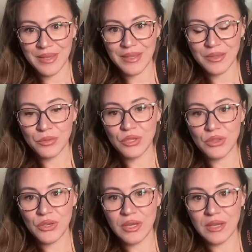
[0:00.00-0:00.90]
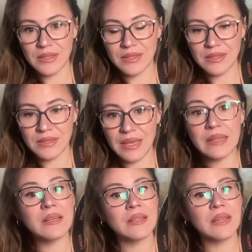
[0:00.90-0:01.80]
to the three kids,
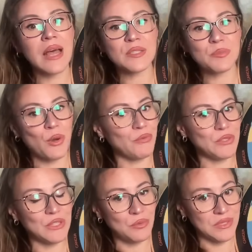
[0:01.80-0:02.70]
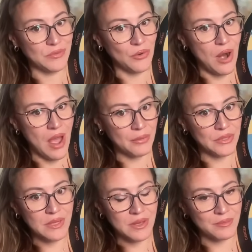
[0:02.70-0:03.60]
and her last prophecy was for our
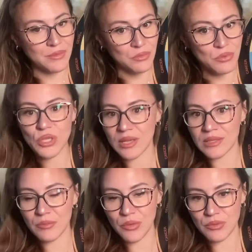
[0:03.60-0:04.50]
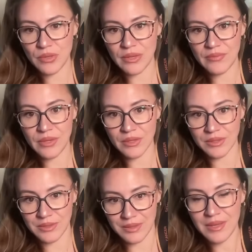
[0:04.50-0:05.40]
times, which hasn't been
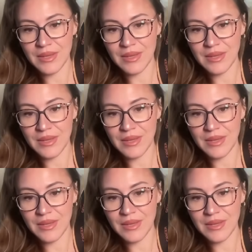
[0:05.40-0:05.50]
revealed.